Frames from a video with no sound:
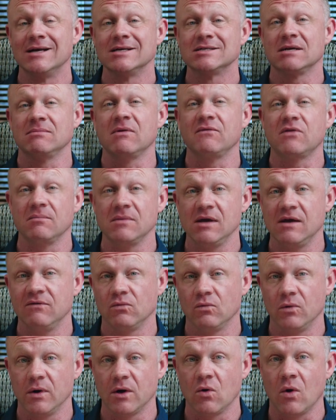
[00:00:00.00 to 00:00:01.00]
Some of them
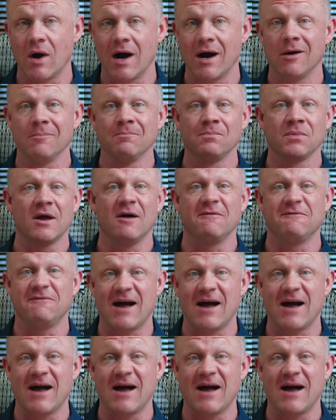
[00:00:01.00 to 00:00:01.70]
even require a